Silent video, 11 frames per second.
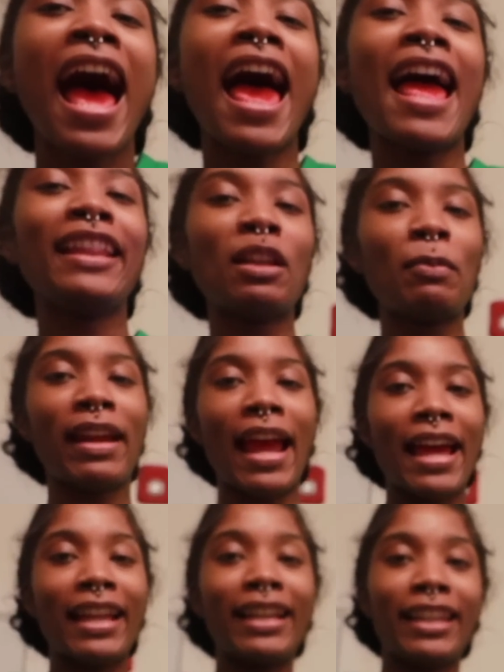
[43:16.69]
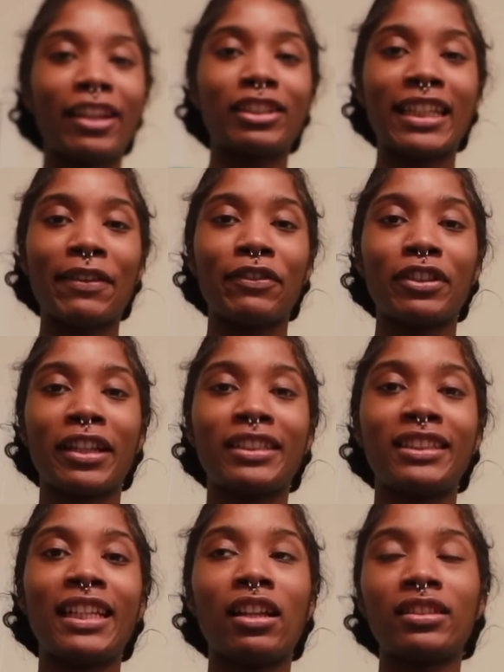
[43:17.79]
and then we had dinner together and
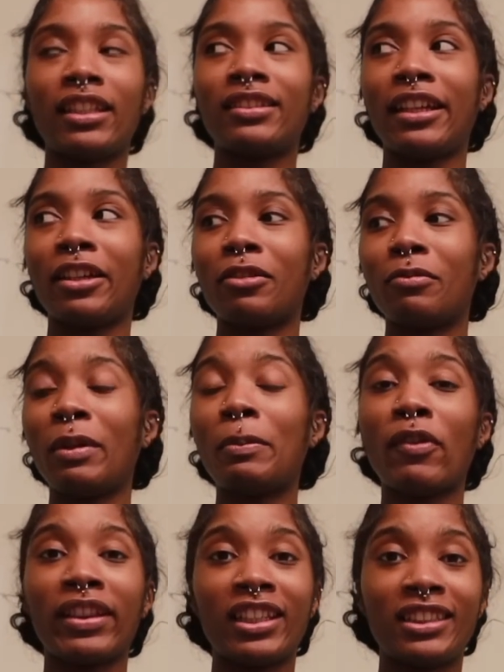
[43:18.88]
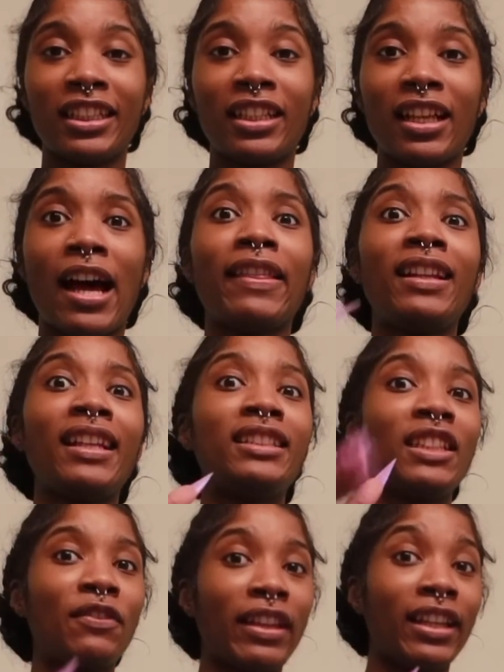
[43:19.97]
she downstairs now. We both had the shit. I think that
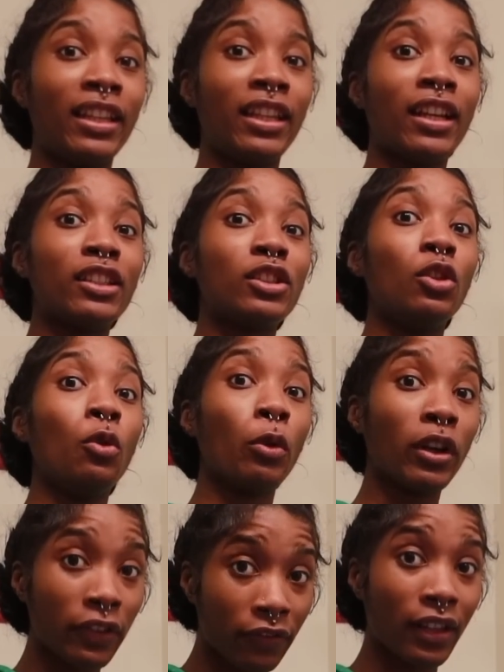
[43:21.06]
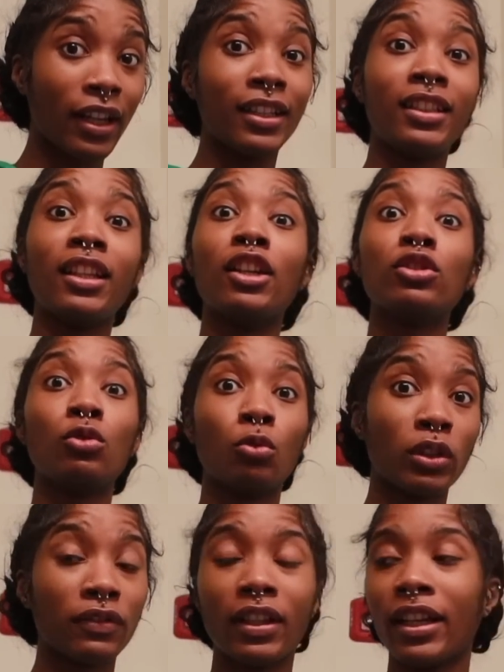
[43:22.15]
Chick-fil-A did us north, like did us
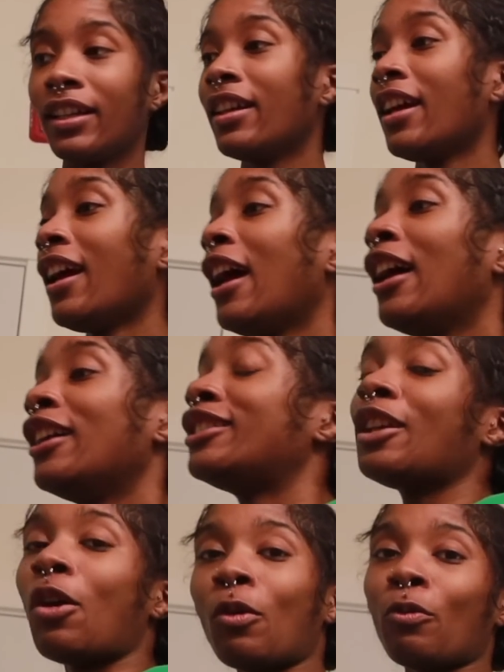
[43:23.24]
north. Like so